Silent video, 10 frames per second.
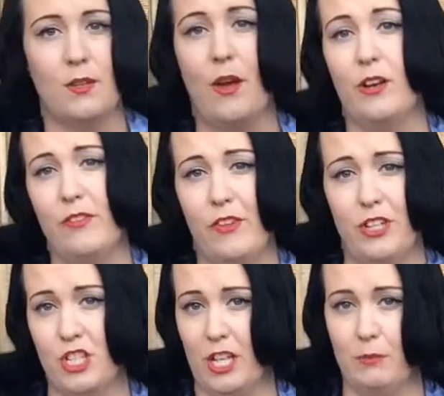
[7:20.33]
so I got it
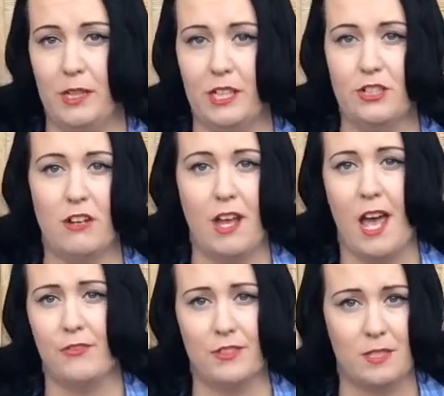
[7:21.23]
very cheaply. You don't
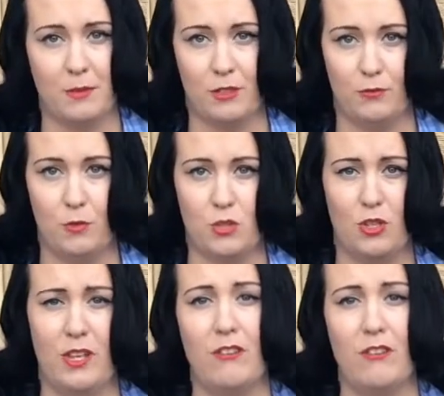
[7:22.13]
have to spend a fortune.